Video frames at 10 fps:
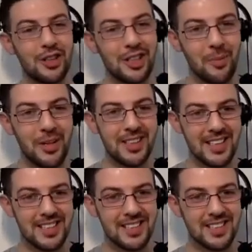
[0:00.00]
to you about
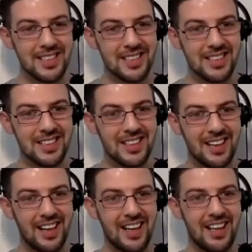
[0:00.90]
this,
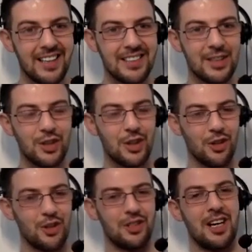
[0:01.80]
and to
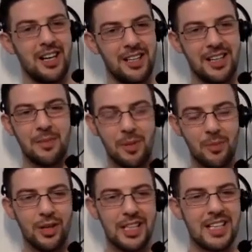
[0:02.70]
understand in a bit
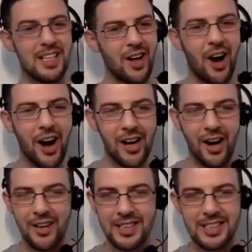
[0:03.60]
more detail
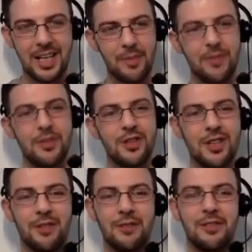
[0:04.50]
how this happened for
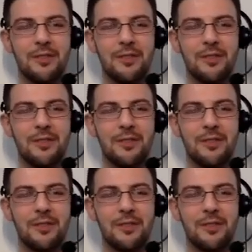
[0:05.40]
yourself?